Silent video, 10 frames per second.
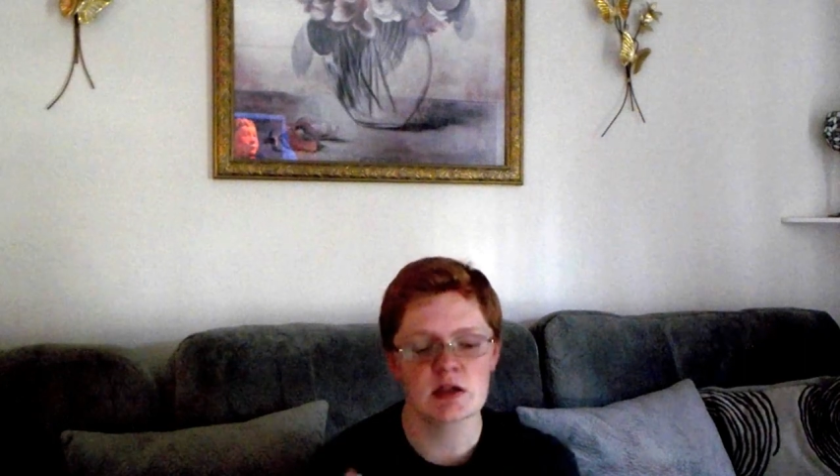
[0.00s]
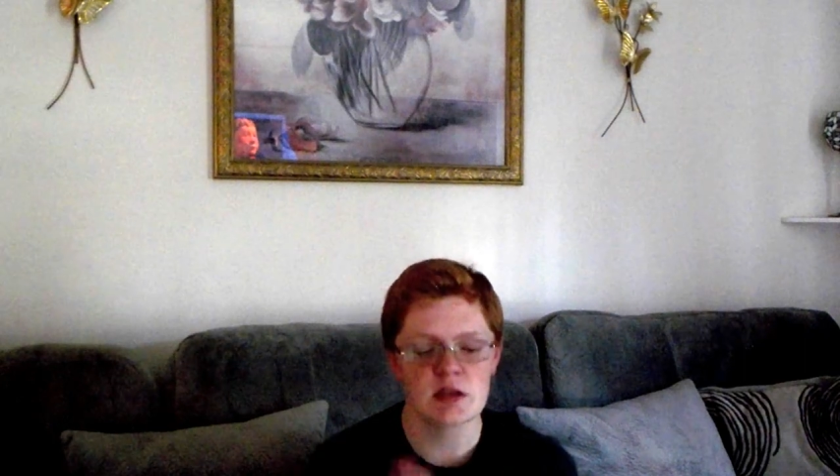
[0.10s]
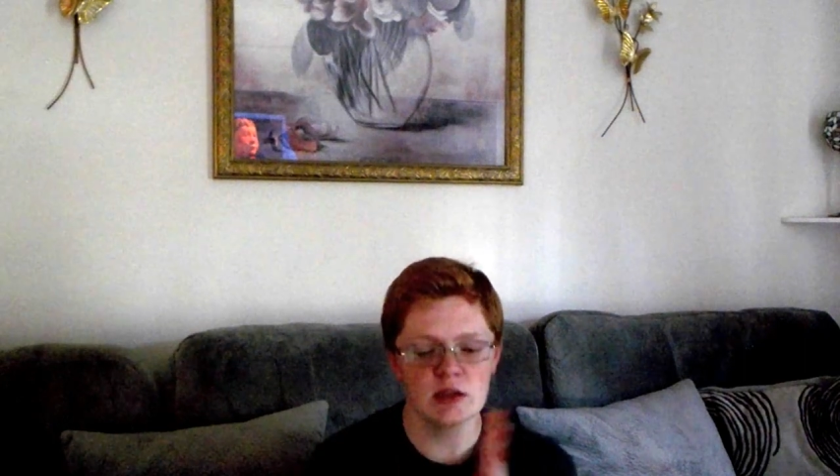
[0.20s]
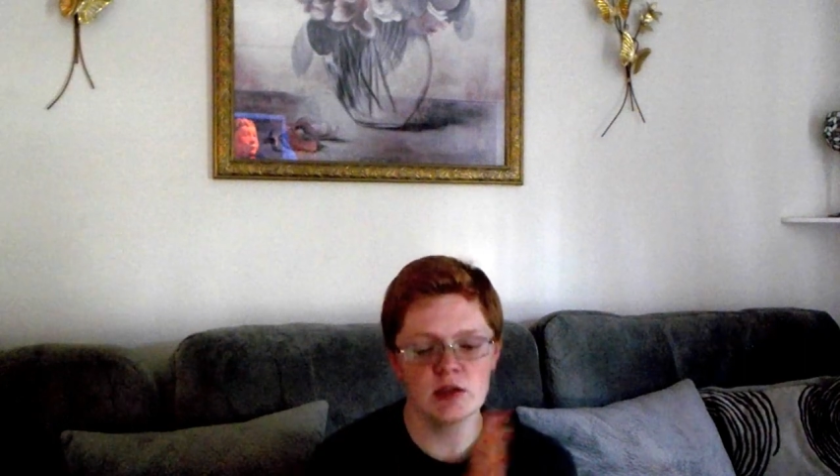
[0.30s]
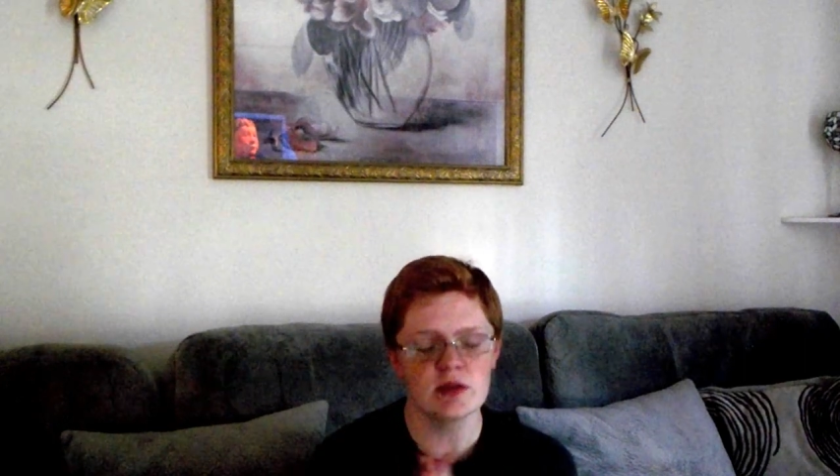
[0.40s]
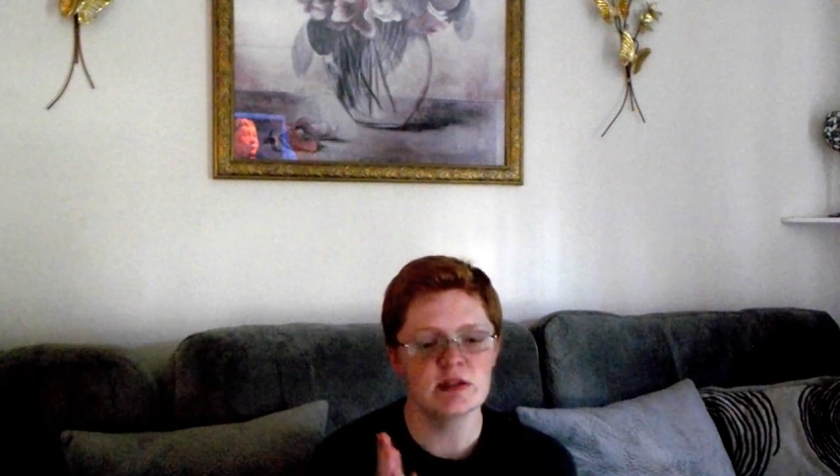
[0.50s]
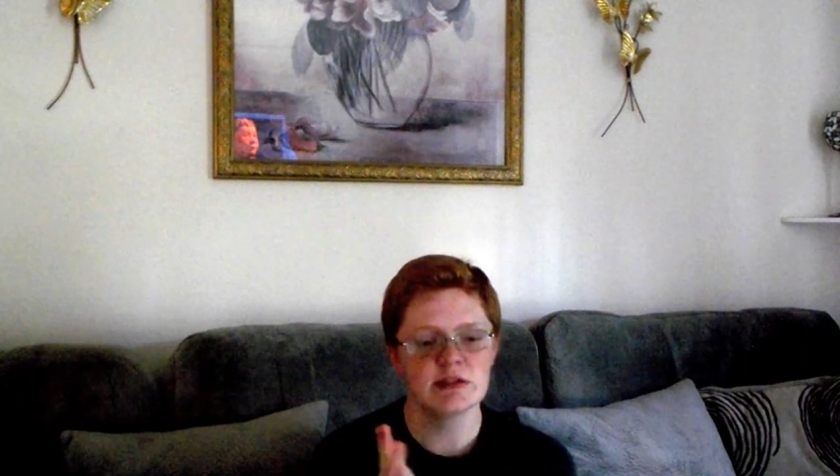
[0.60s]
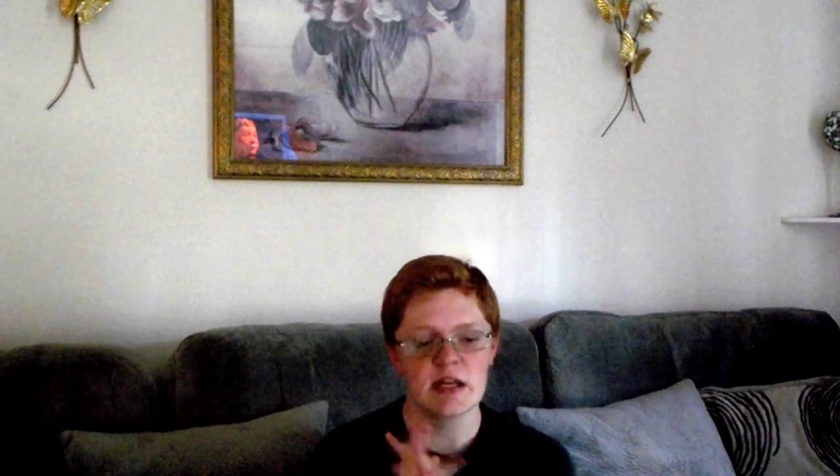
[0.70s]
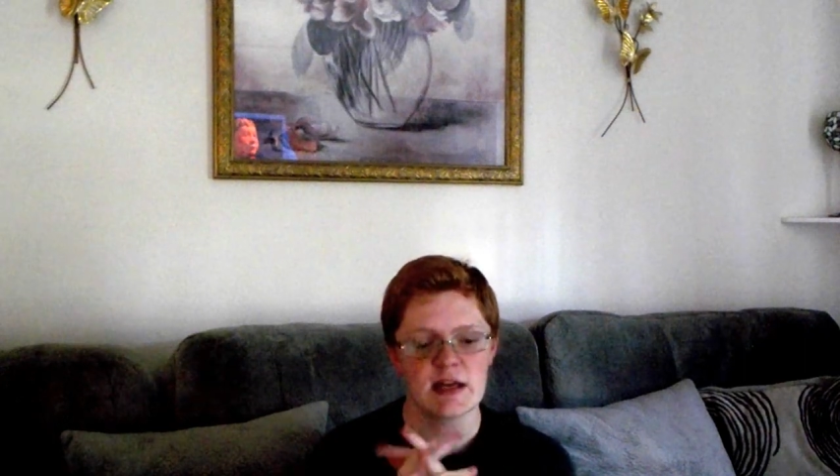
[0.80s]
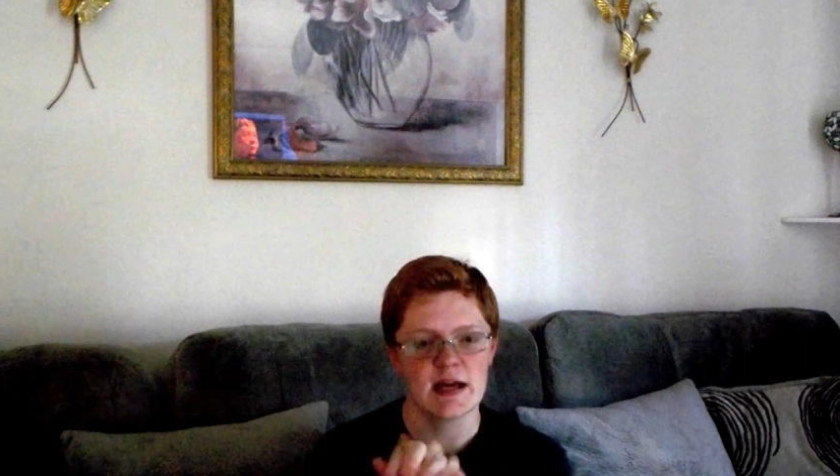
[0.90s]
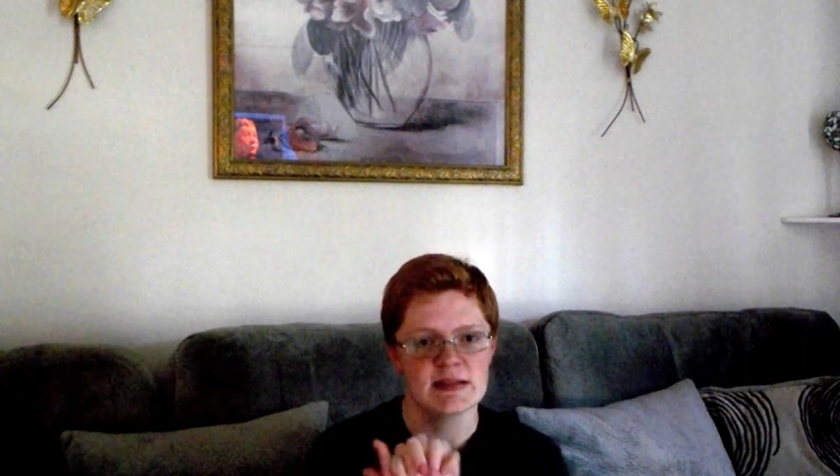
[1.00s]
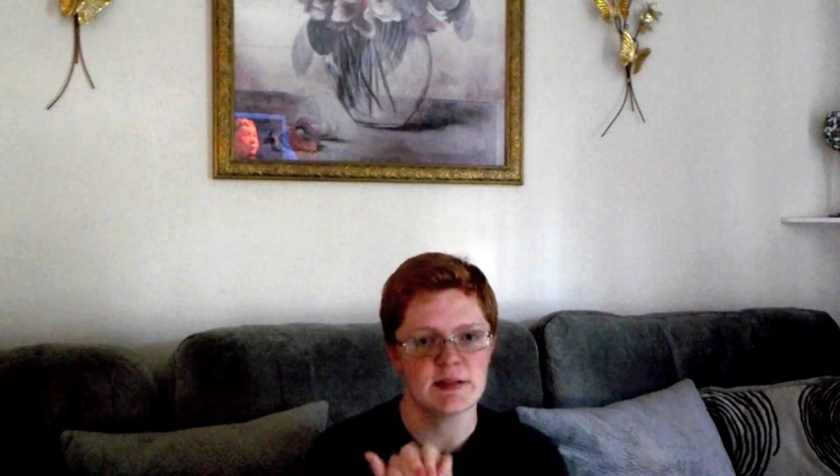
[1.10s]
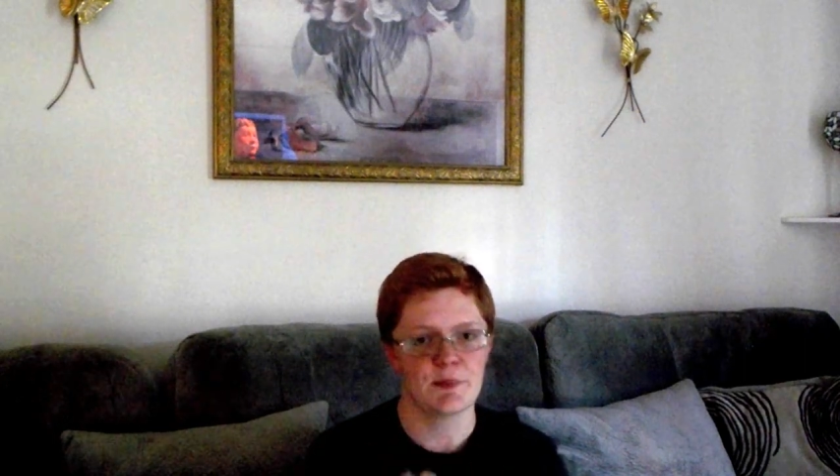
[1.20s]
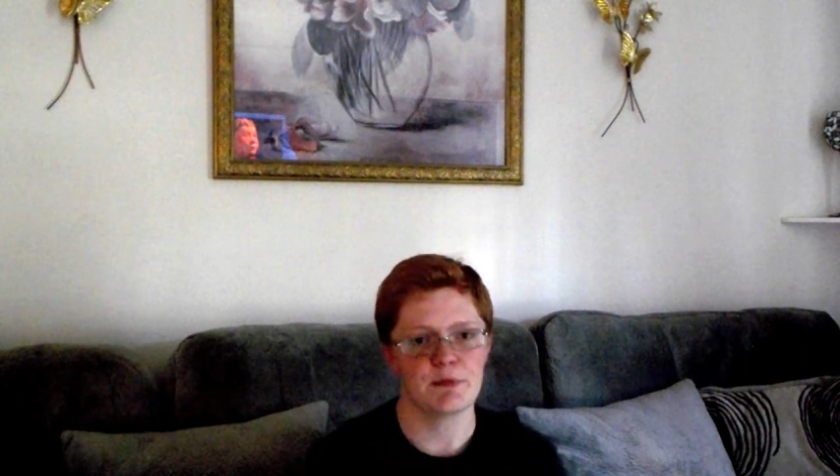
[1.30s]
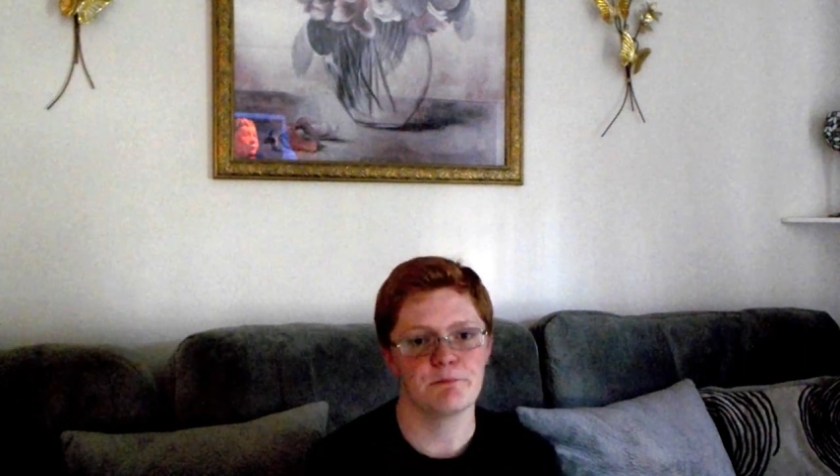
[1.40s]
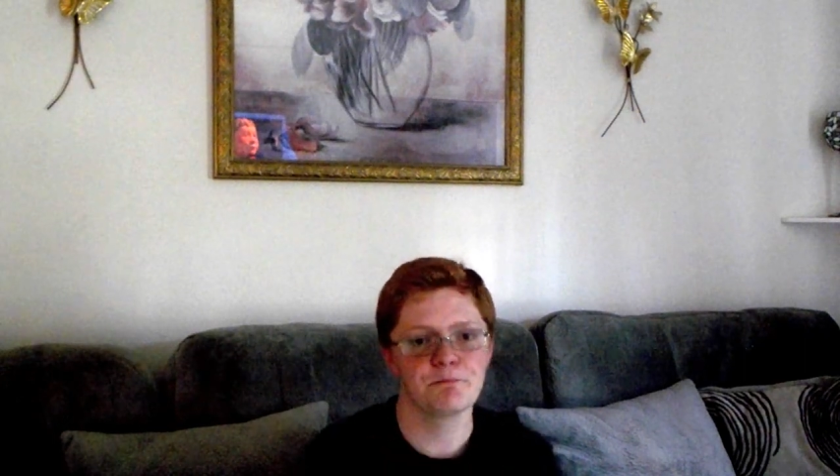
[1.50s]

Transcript: you know, I'll tell you guys something.